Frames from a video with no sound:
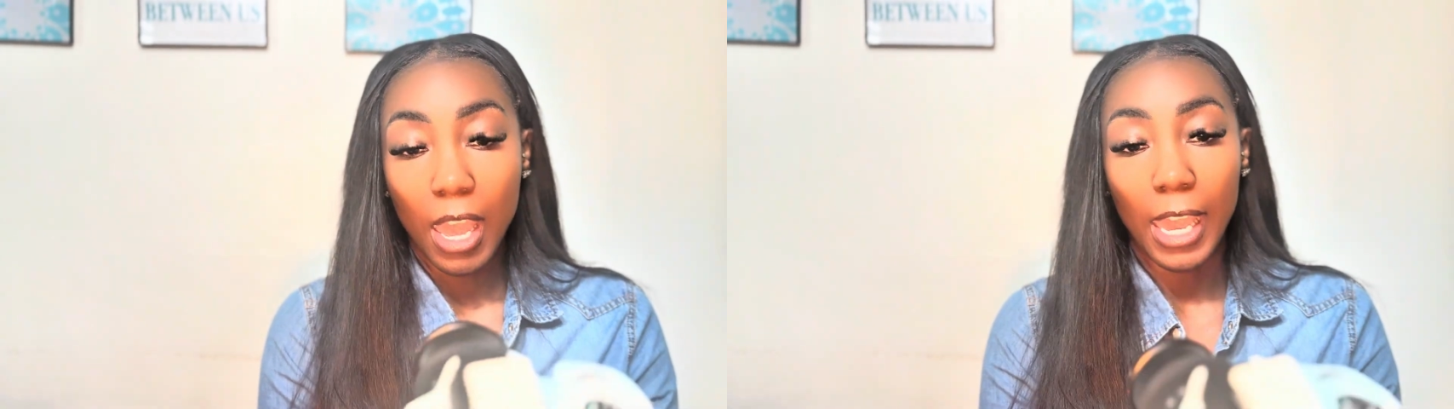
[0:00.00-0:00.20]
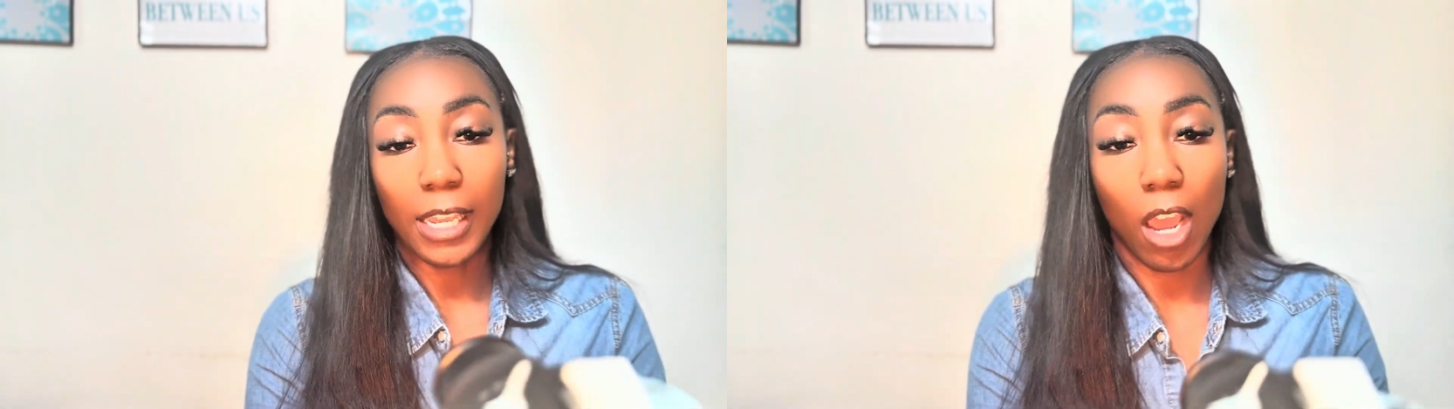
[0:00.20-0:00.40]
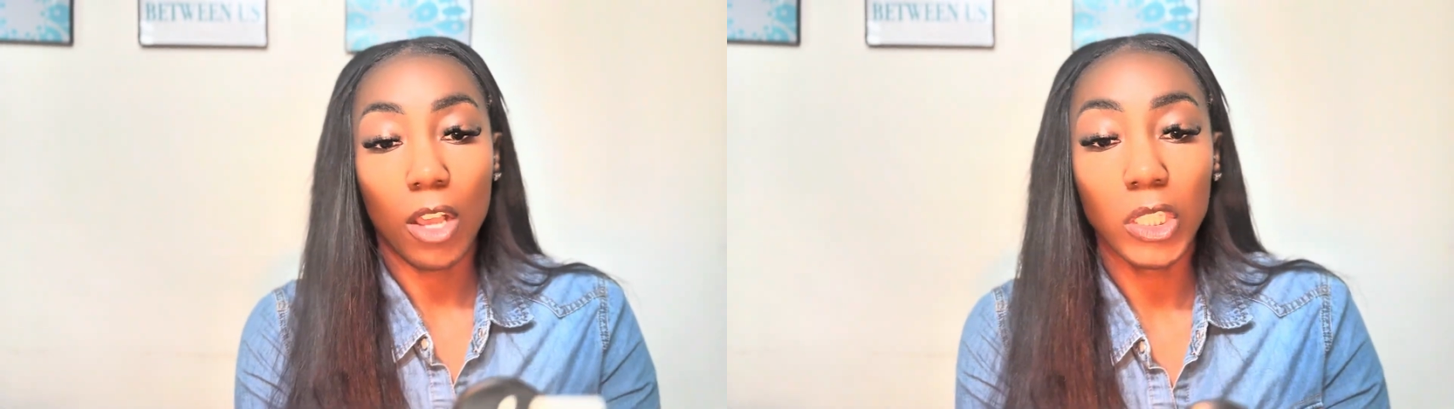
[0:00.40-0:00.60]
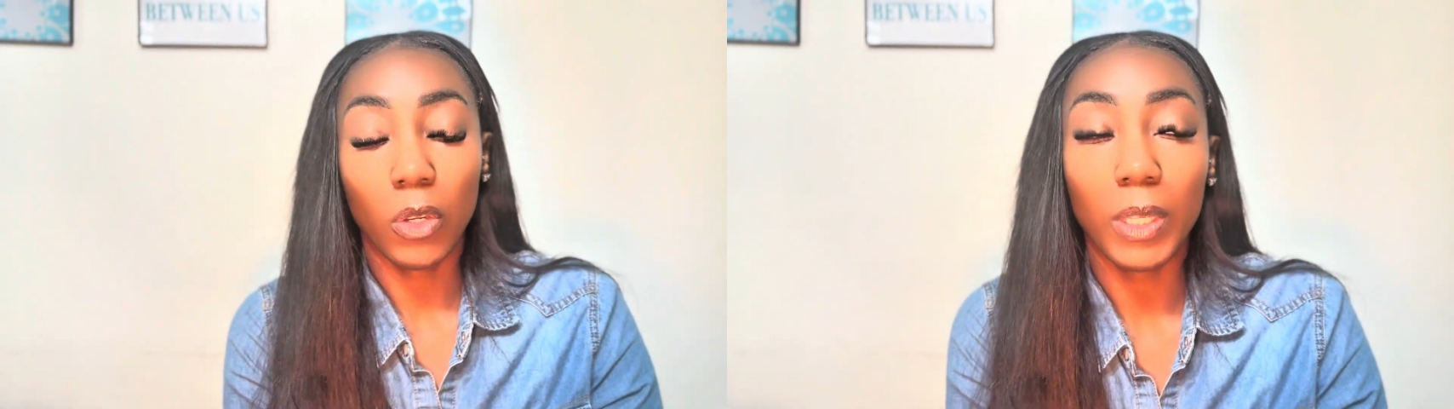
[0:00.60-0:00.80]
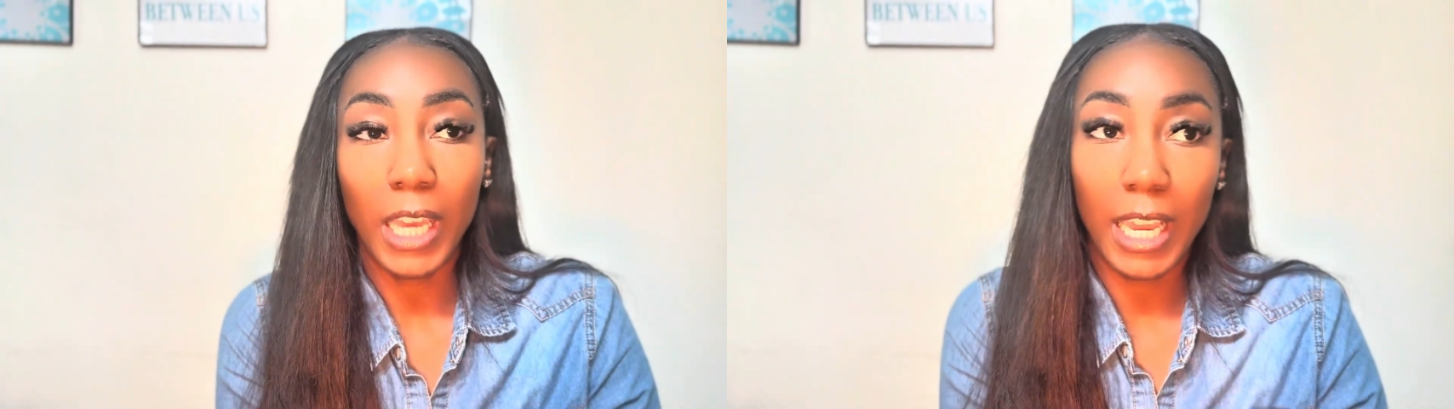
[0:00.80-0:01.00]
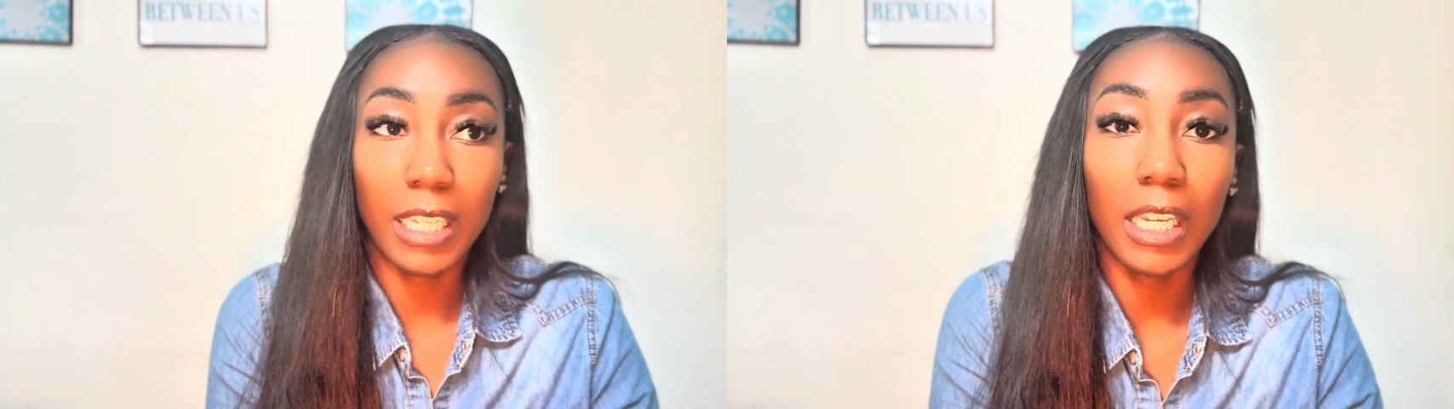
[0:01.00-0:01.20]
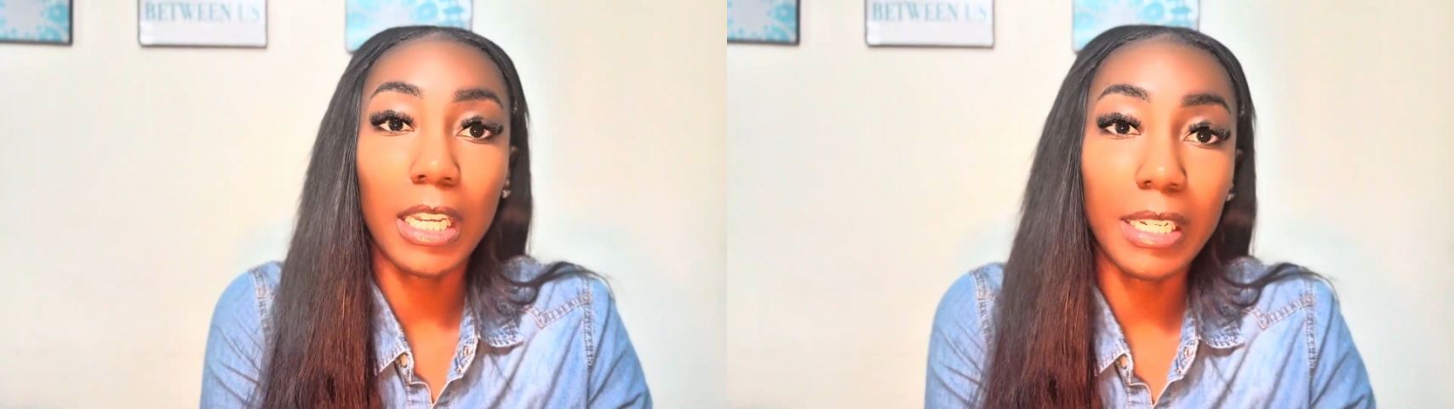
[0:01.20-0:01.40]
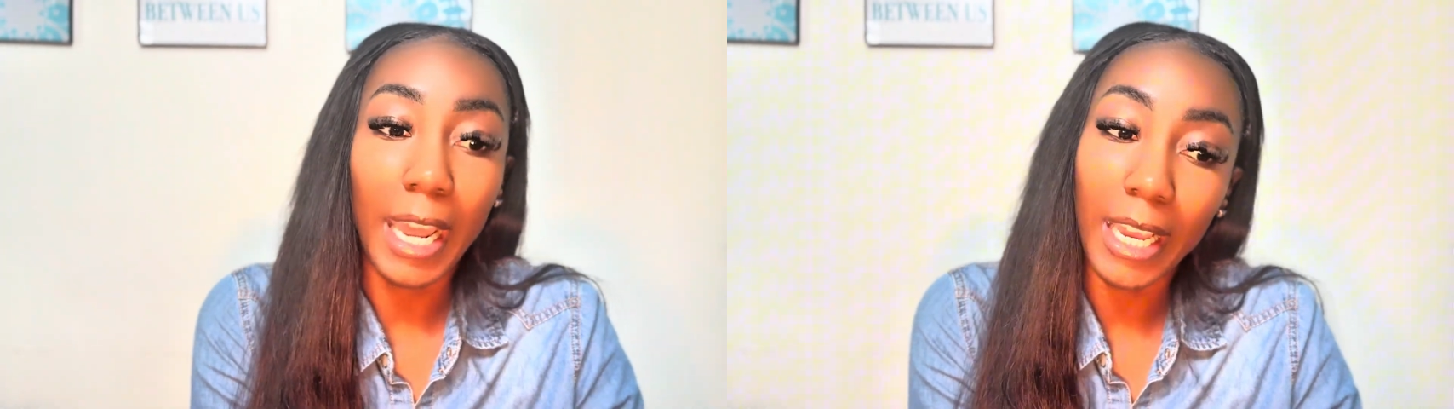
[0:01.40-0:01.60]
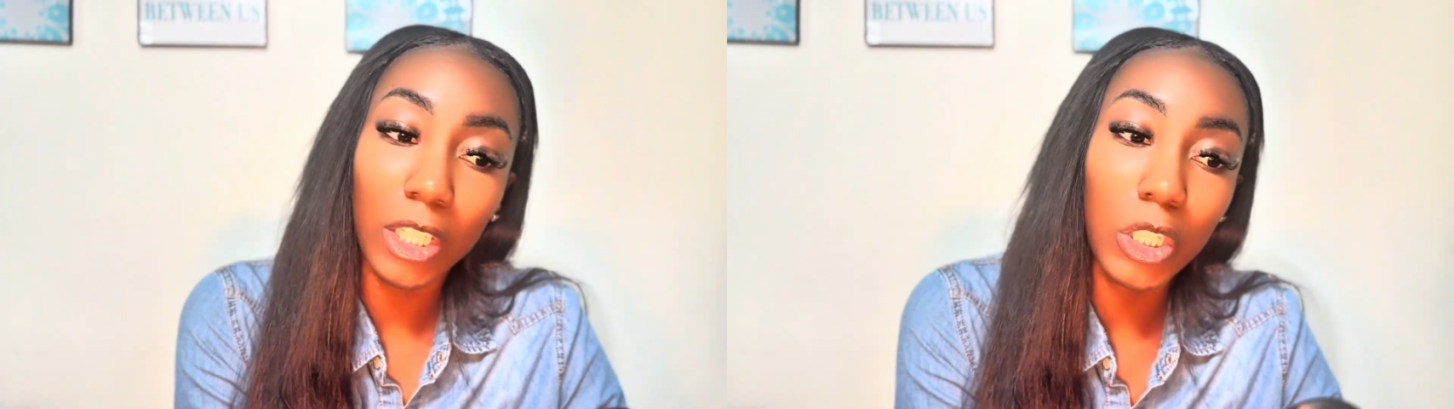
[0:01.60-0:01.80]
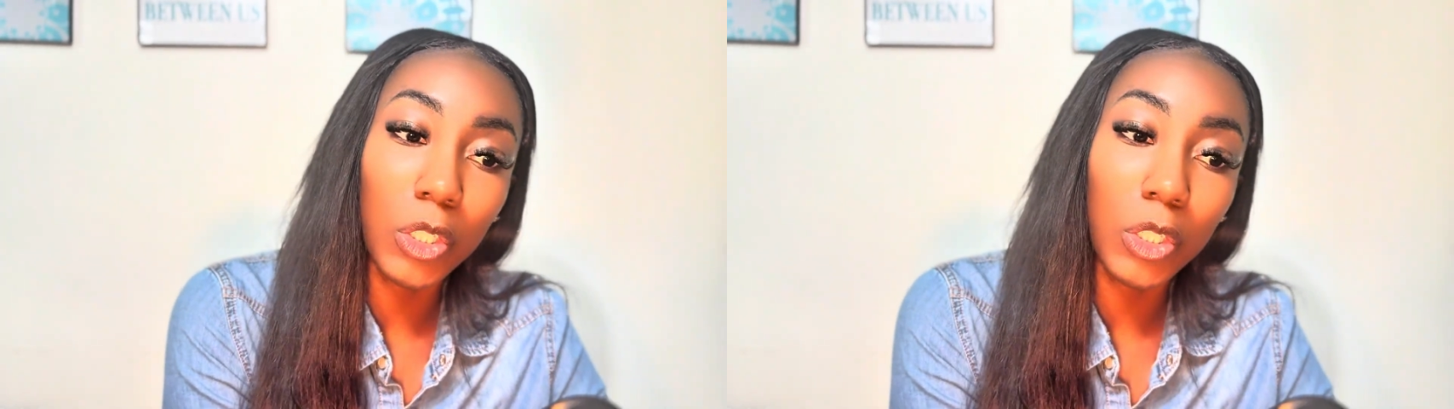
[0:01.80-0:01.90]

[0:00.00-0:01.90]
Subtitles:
It also can connect